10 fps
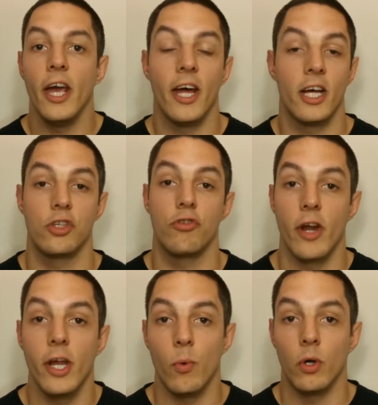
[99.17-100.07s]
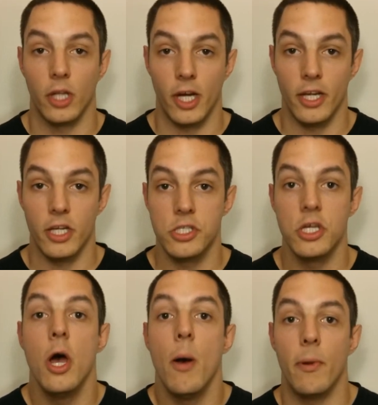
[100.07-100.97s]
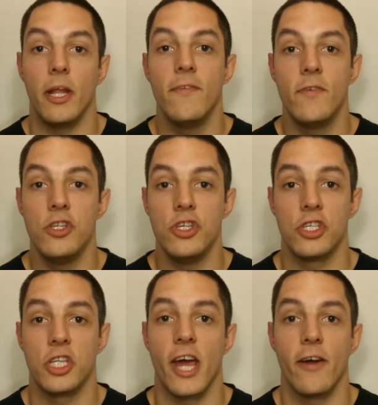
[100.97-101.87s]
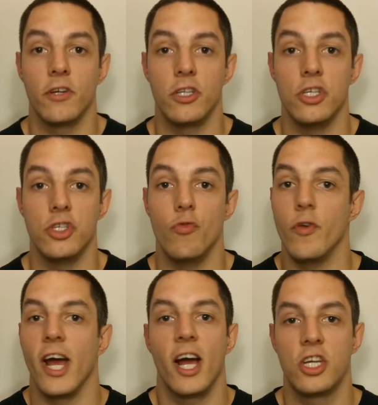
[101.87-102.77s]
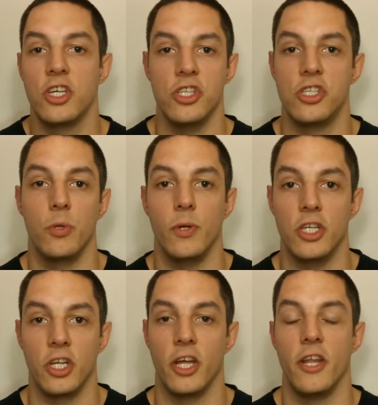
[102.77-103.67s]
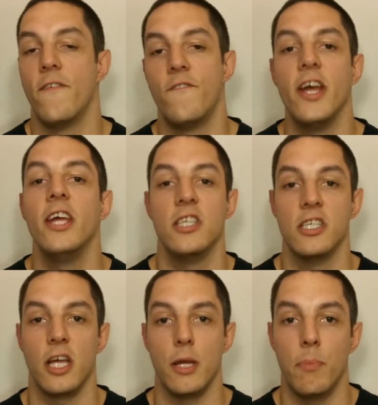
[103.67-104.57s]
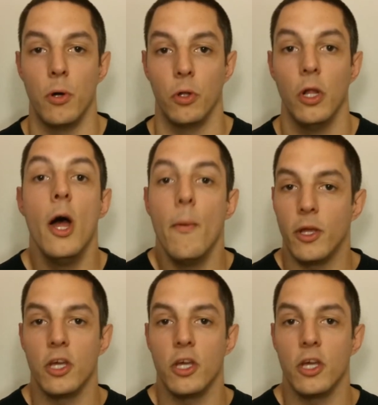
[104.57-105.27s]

It has great one-liners, but even just characters' reactions to each other and the faces they pull,